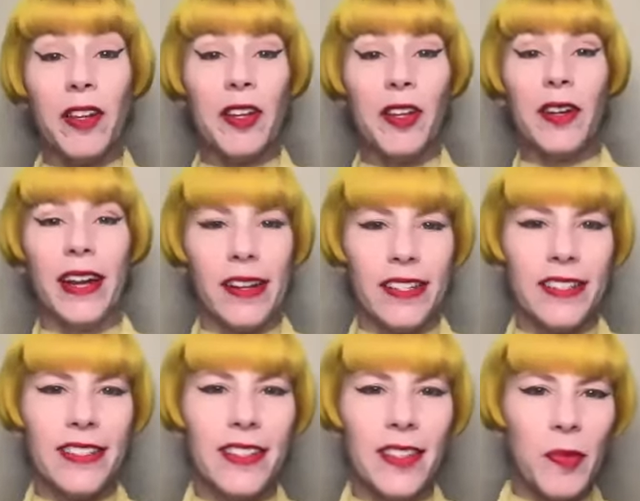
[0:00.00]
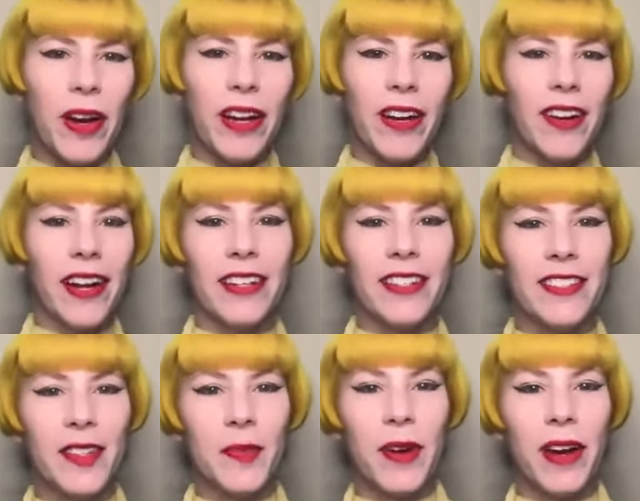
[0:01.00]
well, connections in the brain are
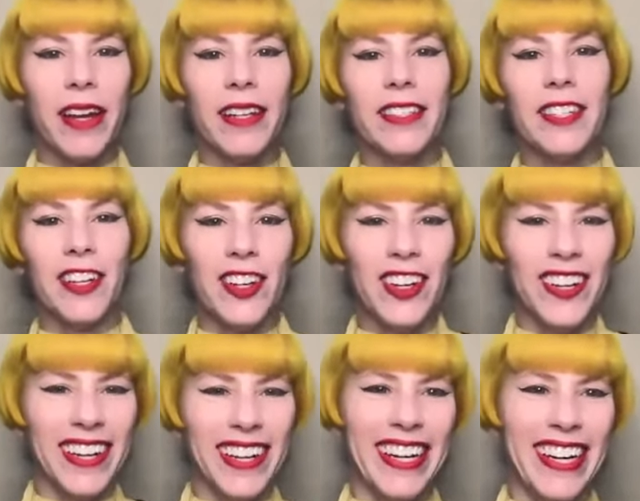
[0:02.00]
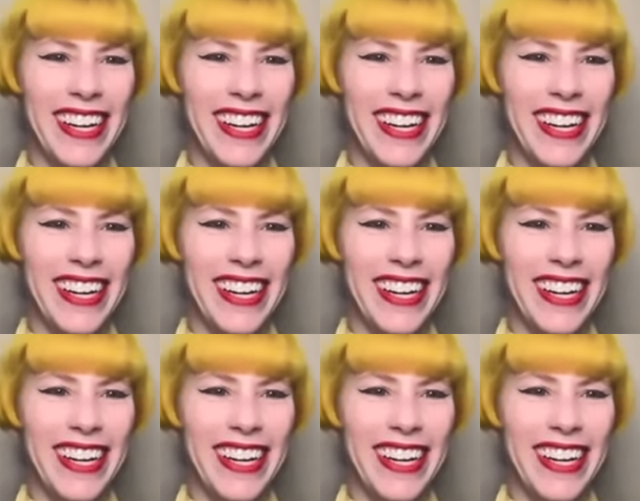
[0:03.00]
connections in the brain. So